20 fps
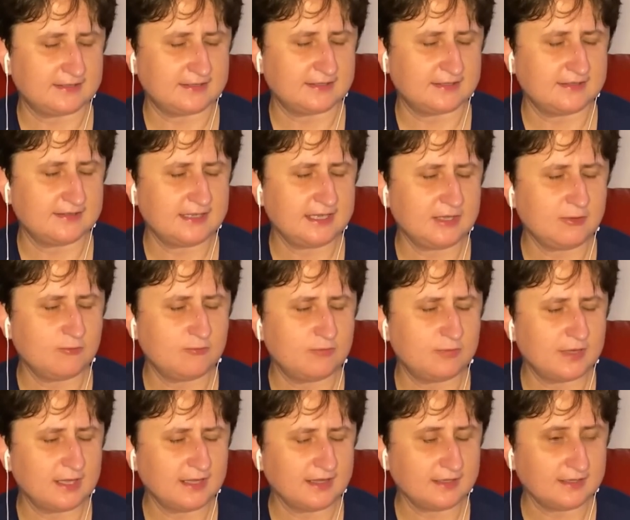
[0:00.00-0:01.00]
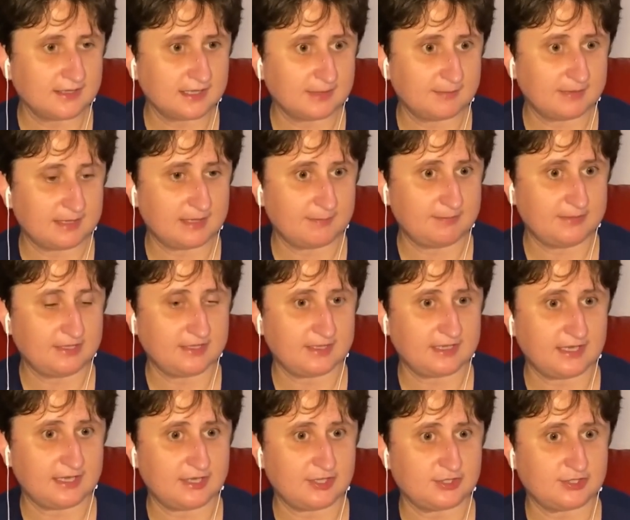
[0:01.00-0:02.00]
they welcome
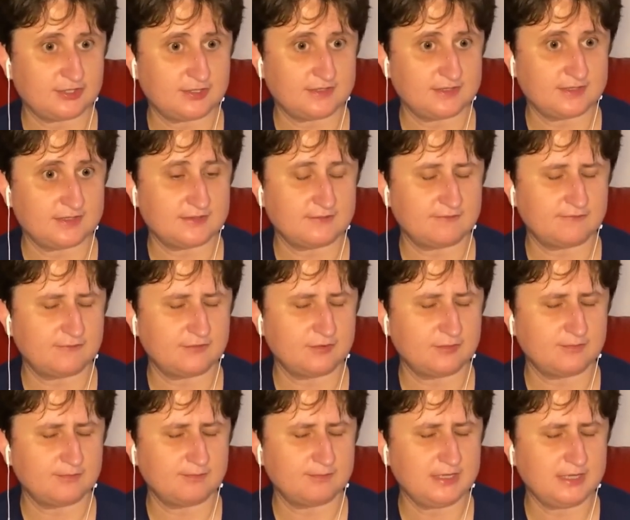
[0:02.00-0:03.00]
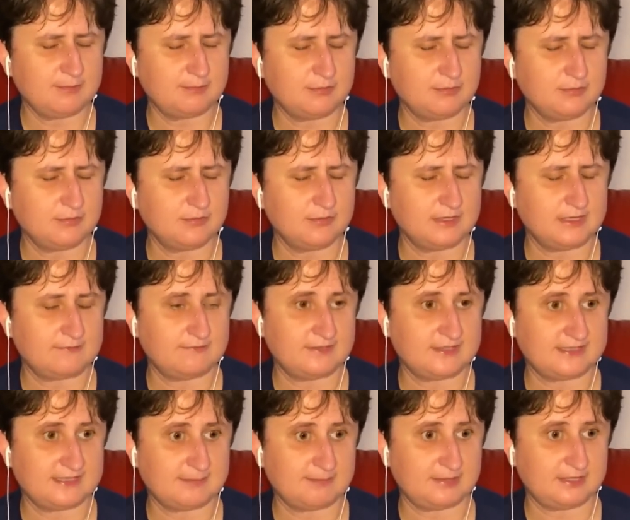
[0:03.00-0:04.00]
applications from people with
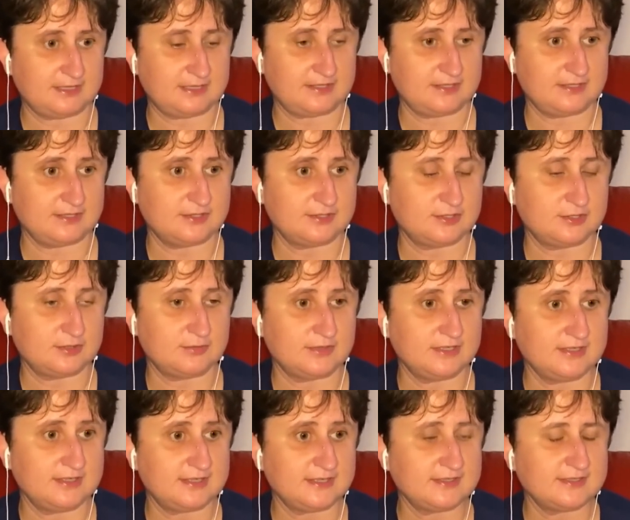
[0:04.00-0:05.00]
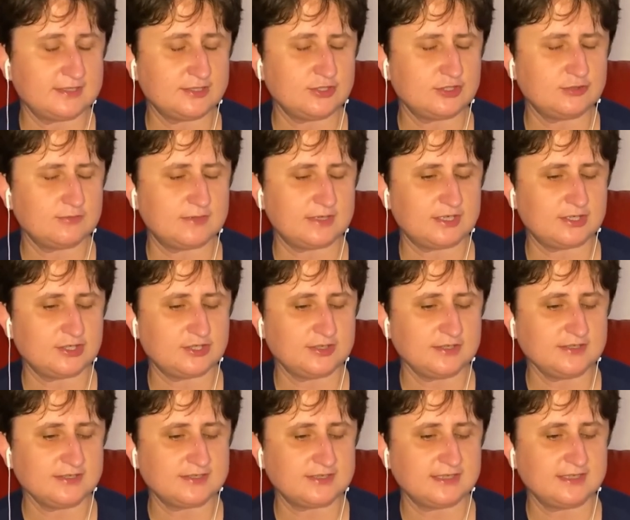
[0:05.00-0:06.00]
disabilities. So, in these
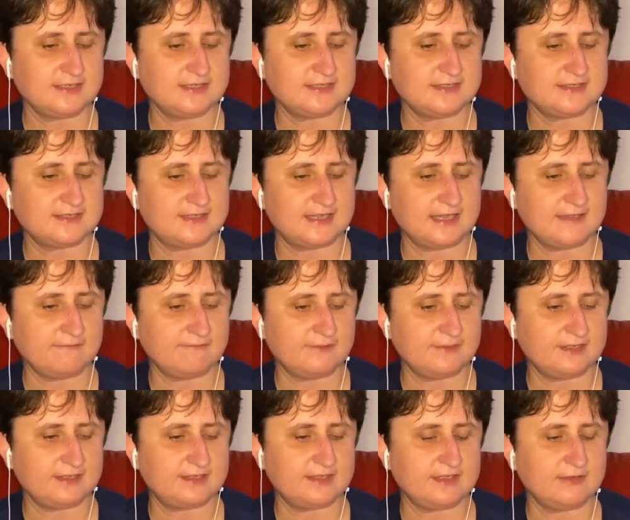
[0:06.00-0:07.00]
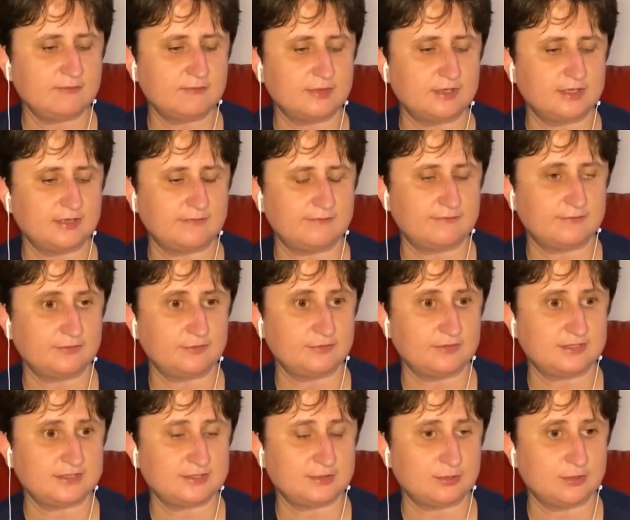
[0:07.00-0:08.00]
situations, it is definitely worth to
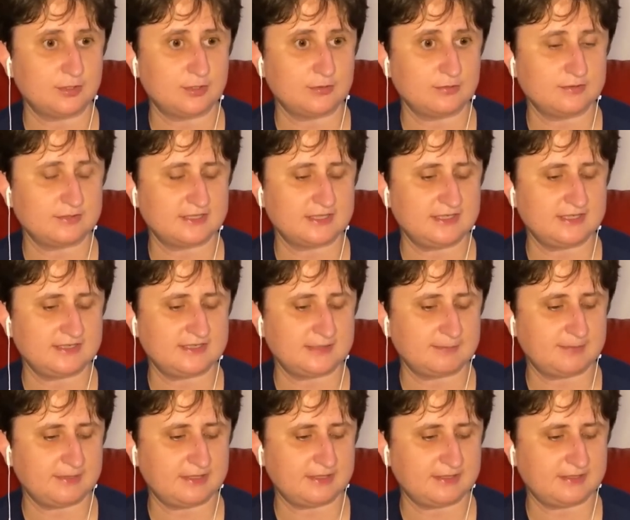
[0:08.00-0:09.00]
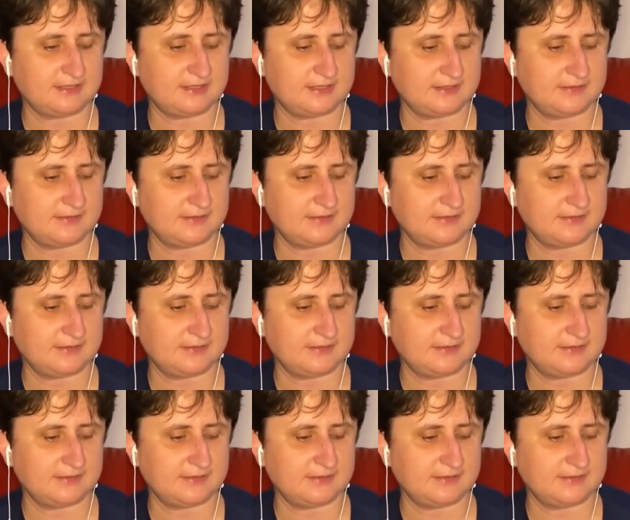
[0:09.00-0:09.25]
disclose a disability.